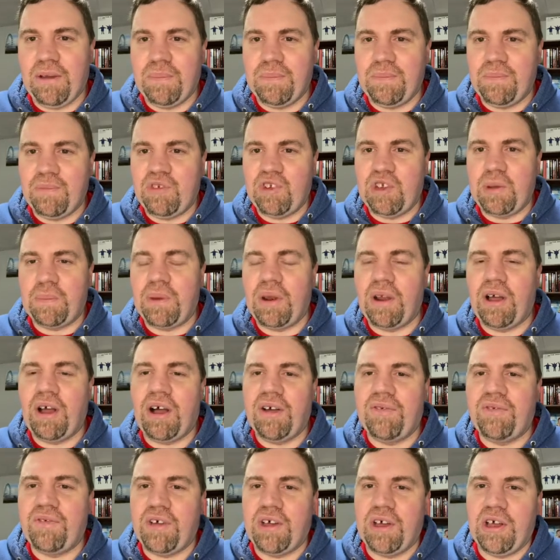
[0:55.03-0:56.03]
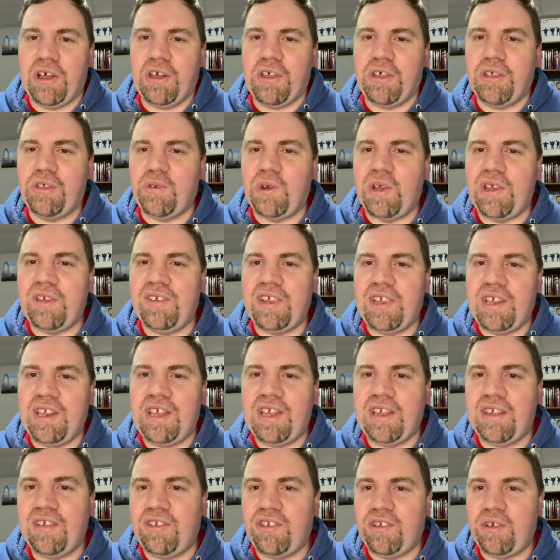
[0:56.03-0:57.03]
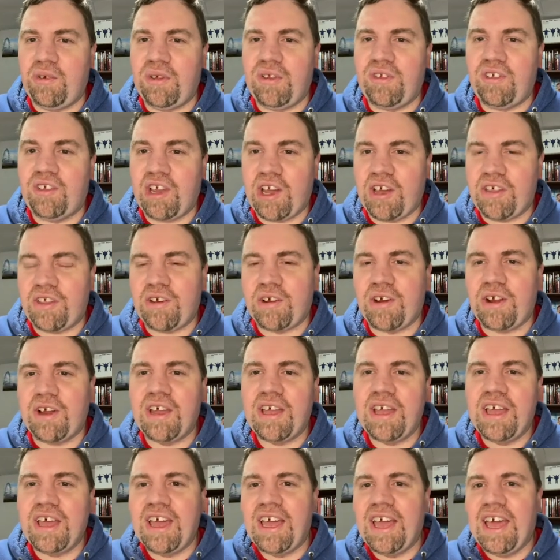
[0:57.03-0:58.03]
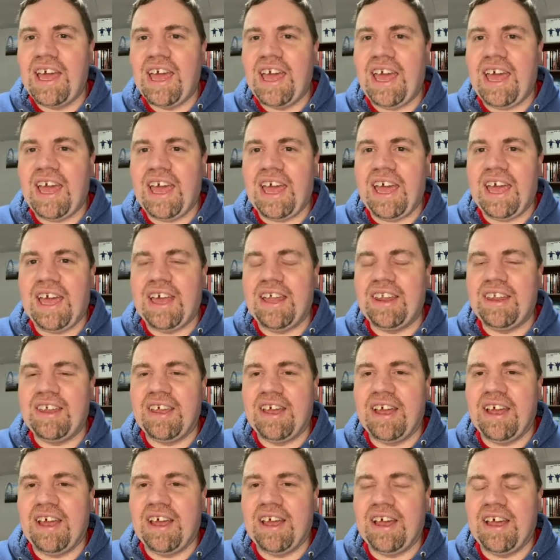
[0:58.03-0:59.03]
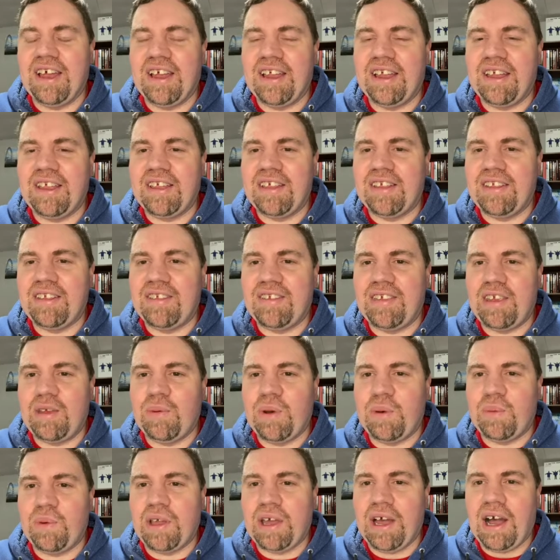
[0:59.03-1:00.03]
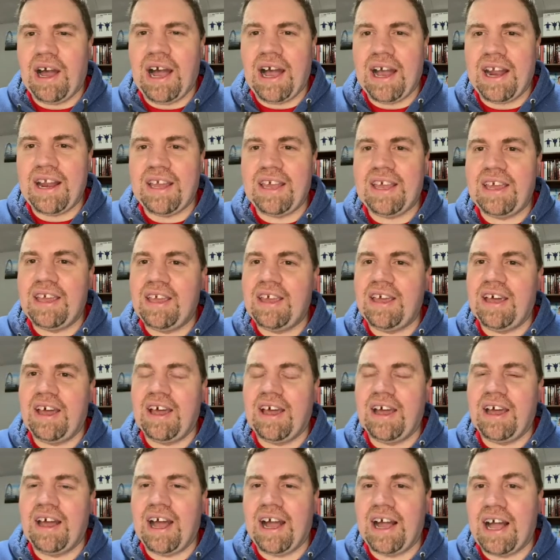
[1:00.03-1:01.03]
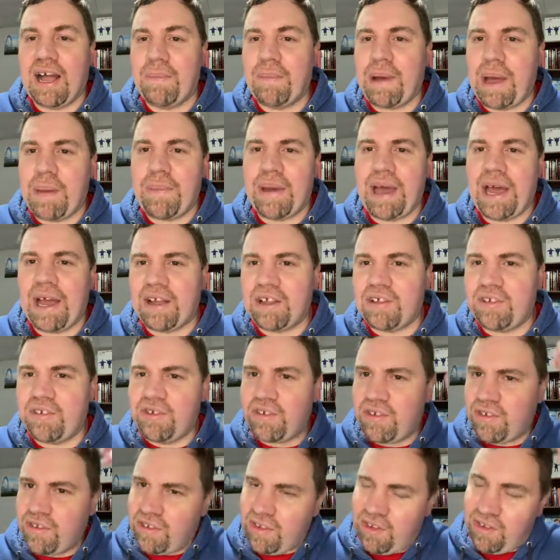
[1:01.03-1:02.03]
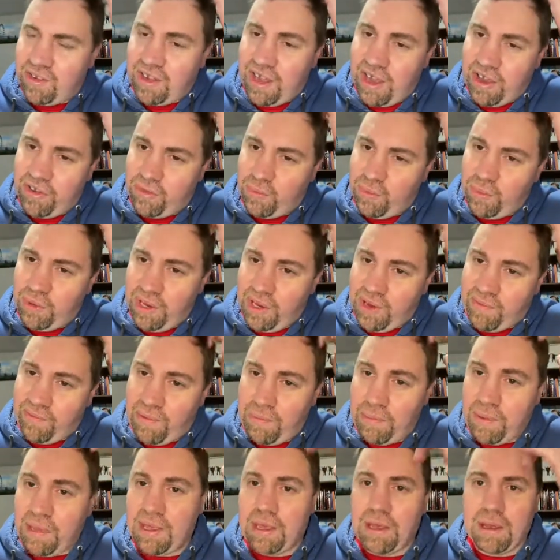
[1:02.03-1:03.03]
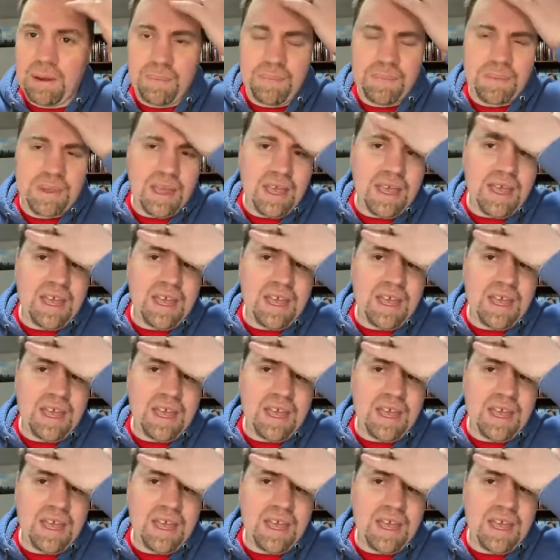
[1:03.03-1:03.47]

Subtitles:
shipping off 3 CDs to each other and see what we got. I got my package just this last week from him,